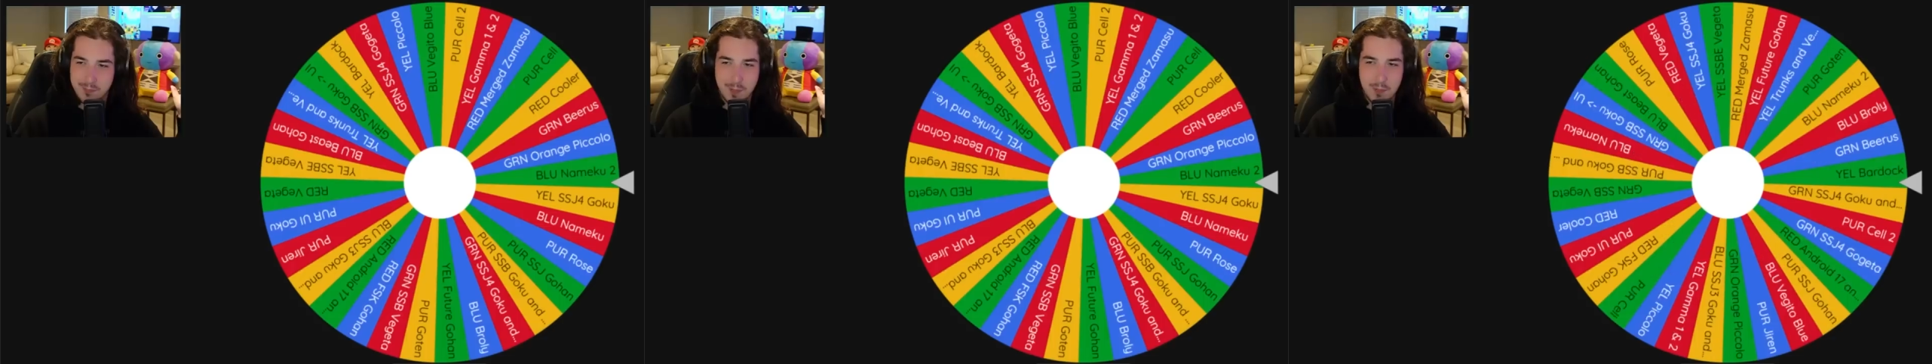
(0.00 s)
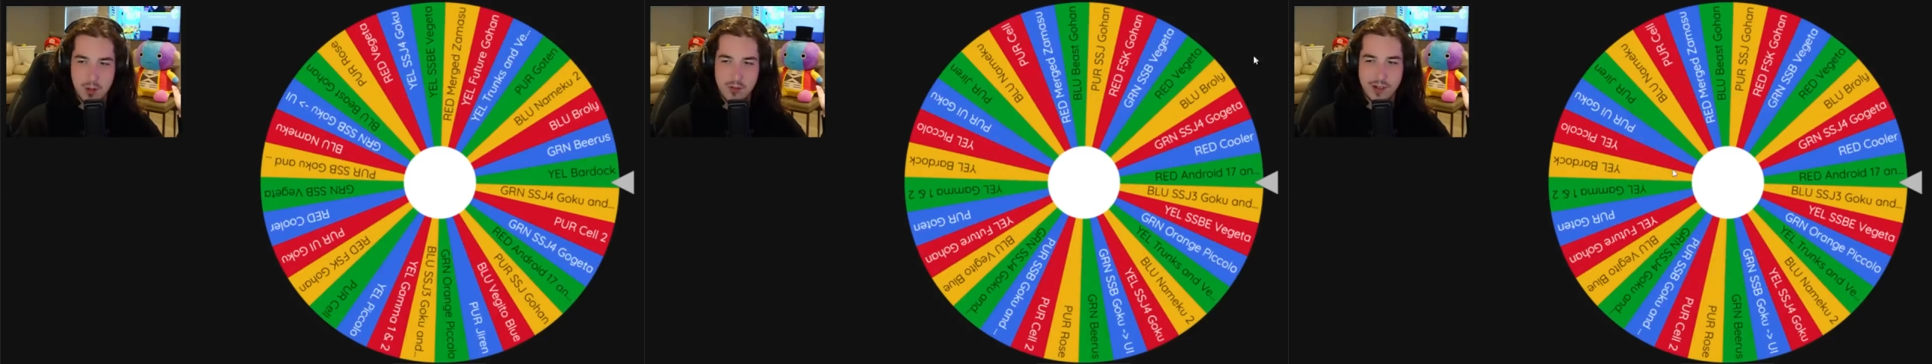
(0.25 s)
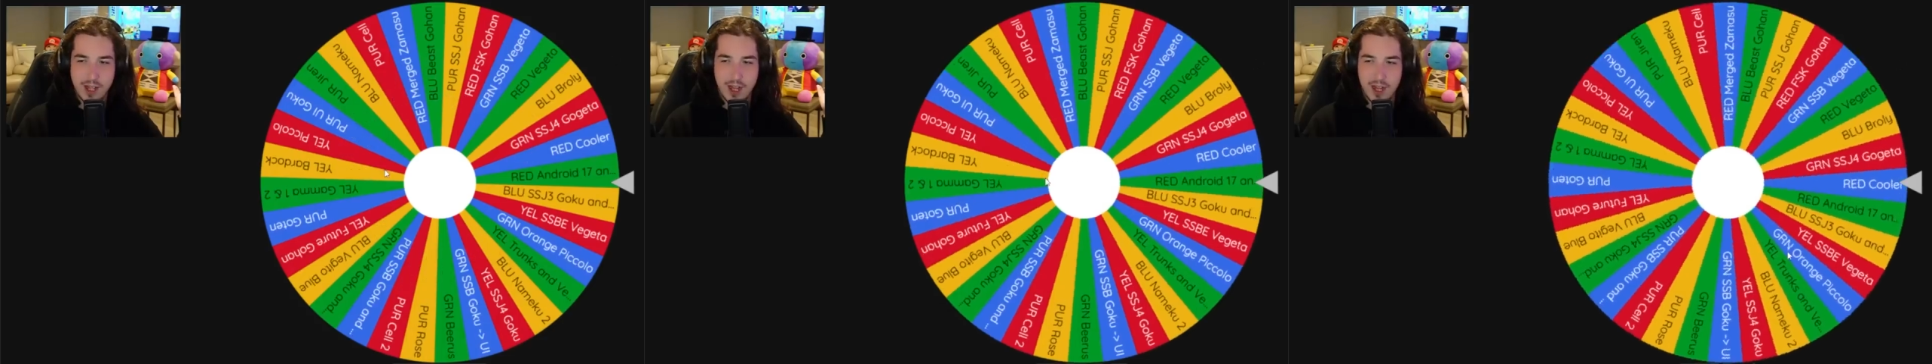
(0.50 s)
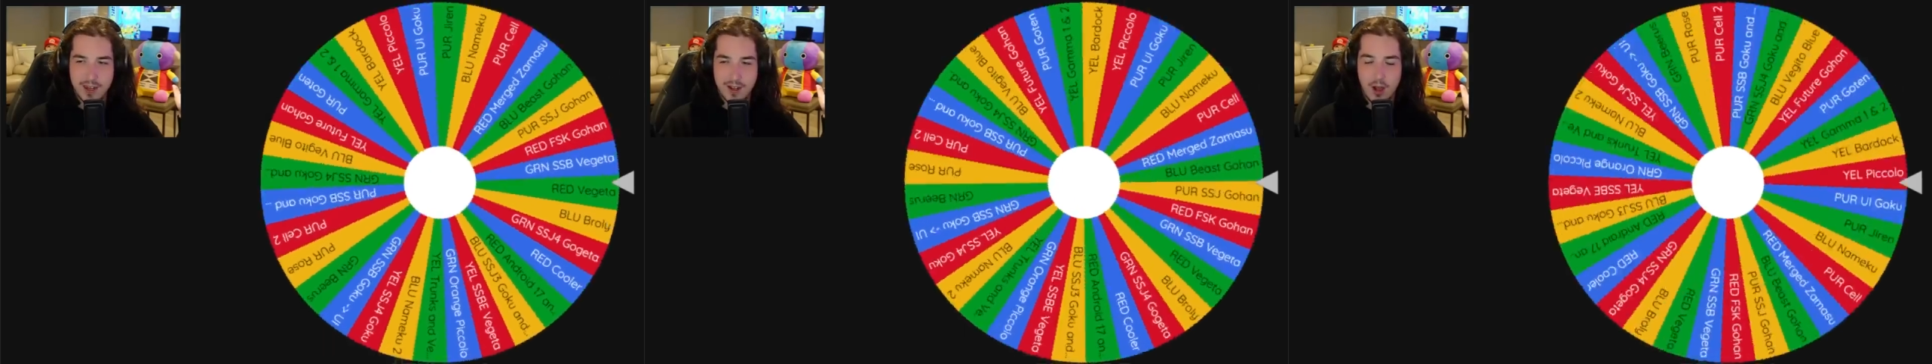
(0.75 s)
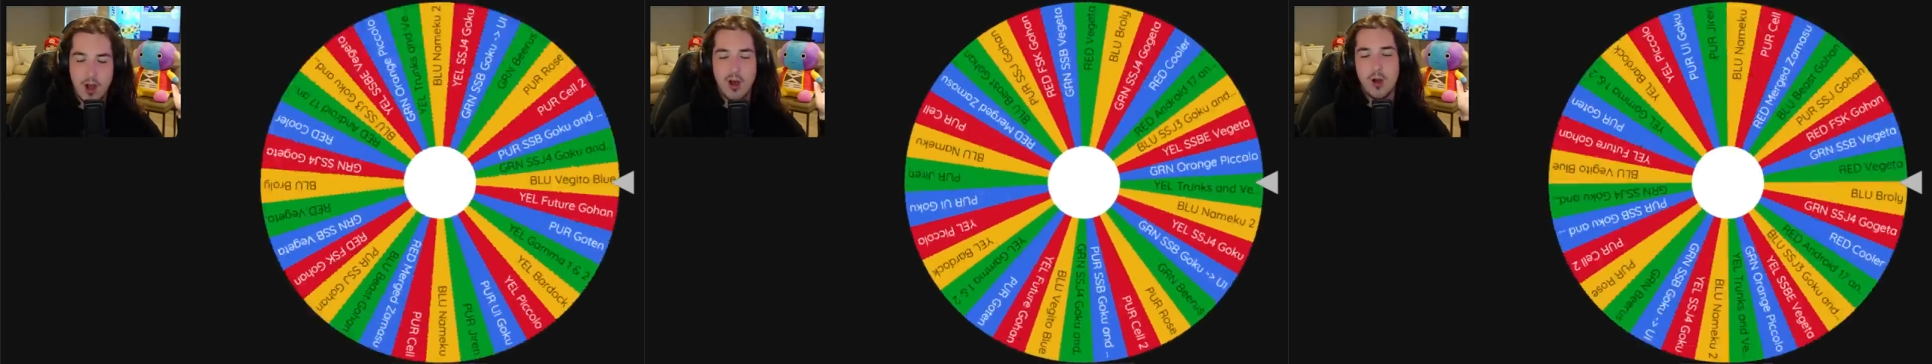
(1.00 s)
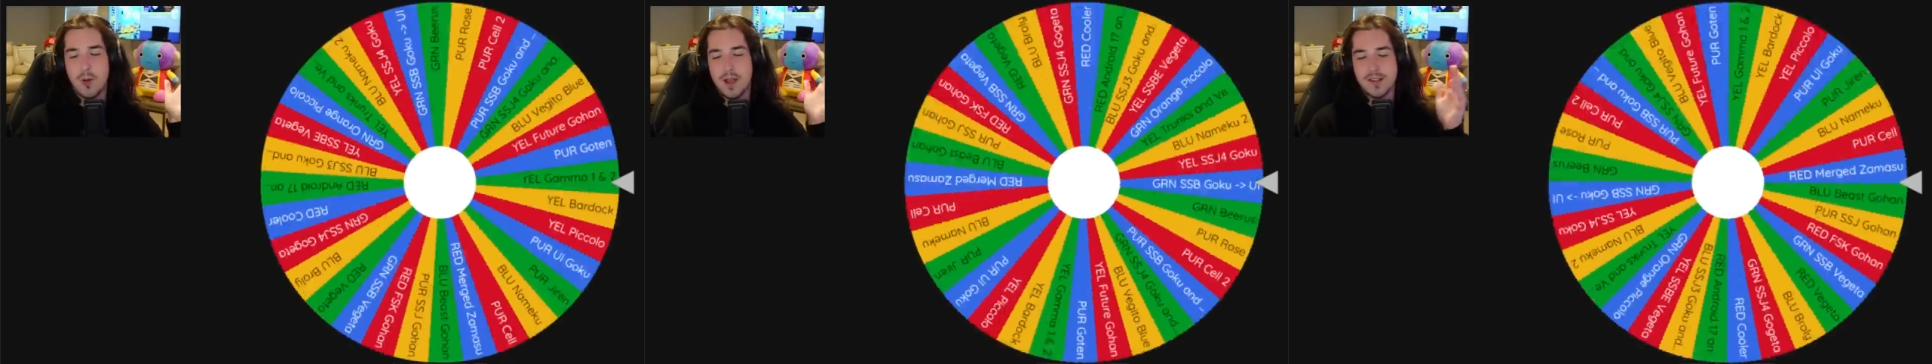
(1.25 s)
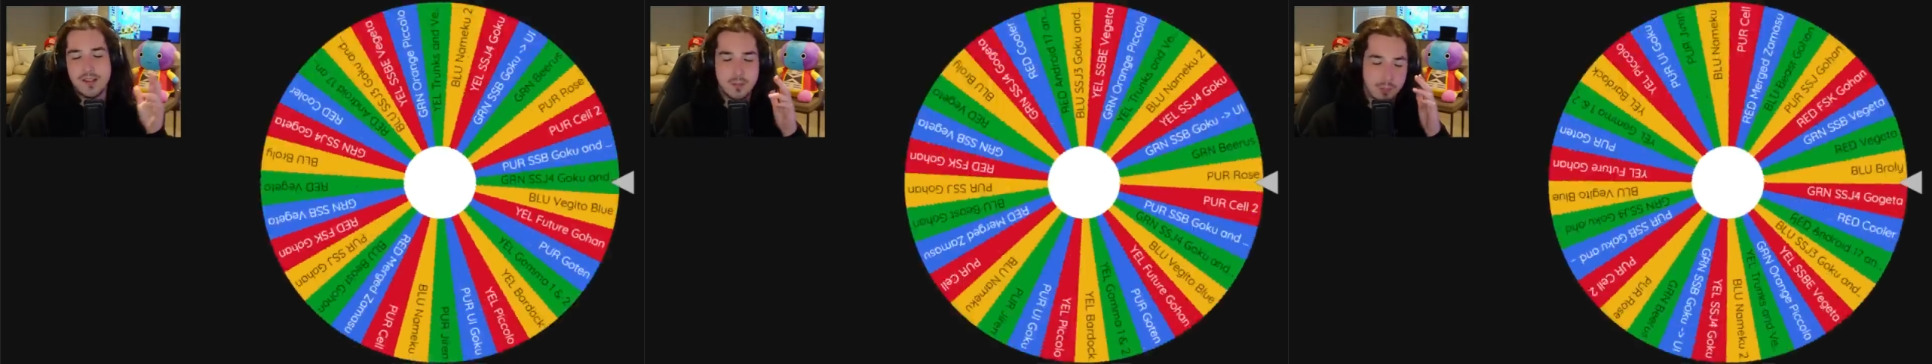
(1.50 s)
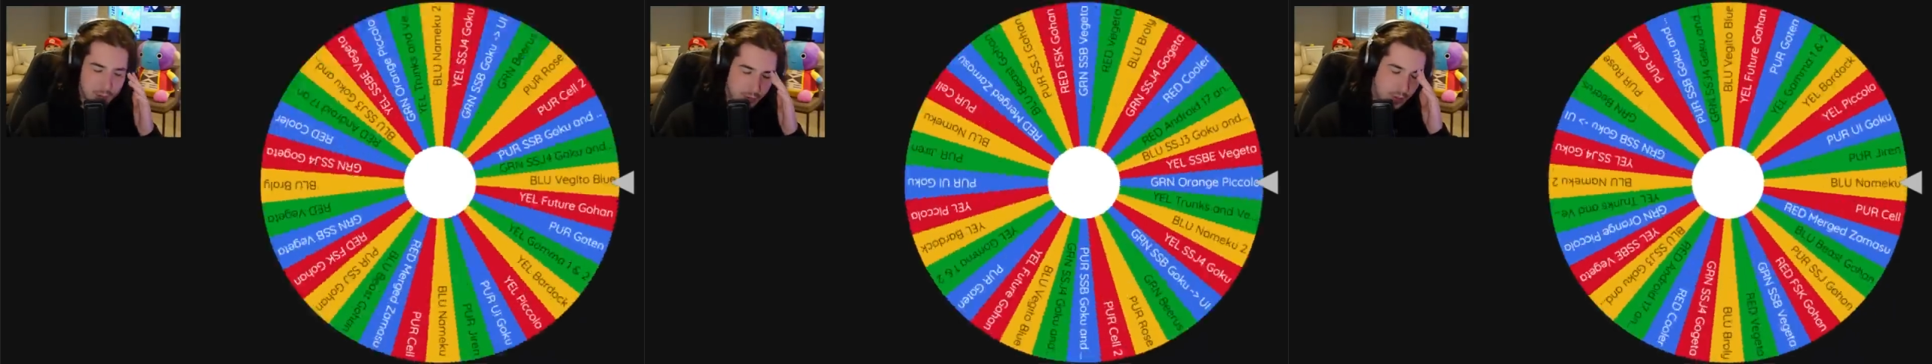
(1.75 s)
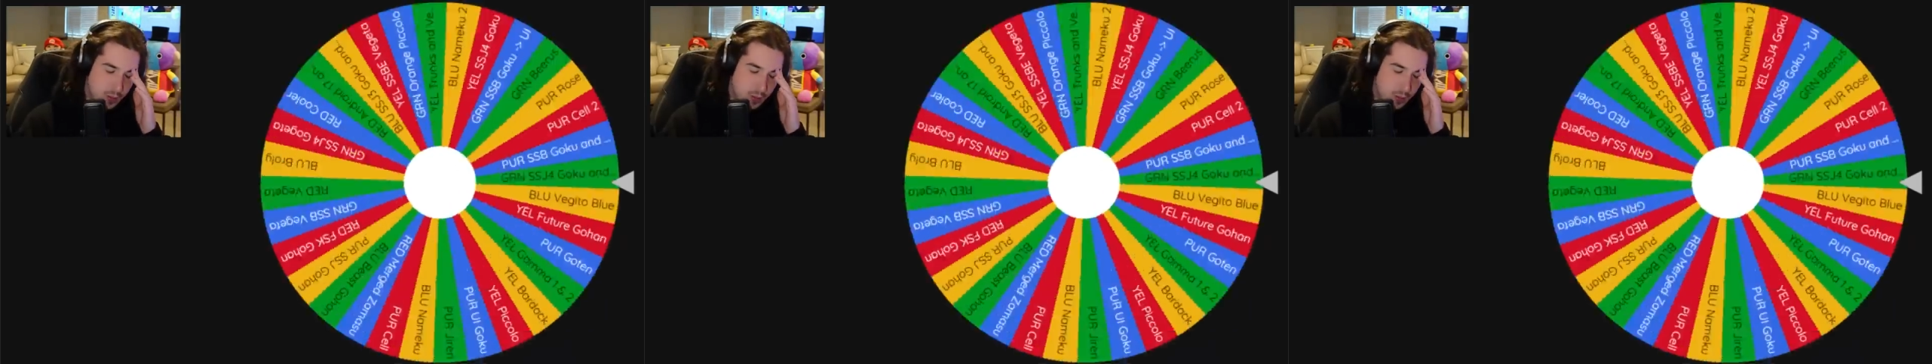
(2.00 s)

But moving on. Oh, it's the Blue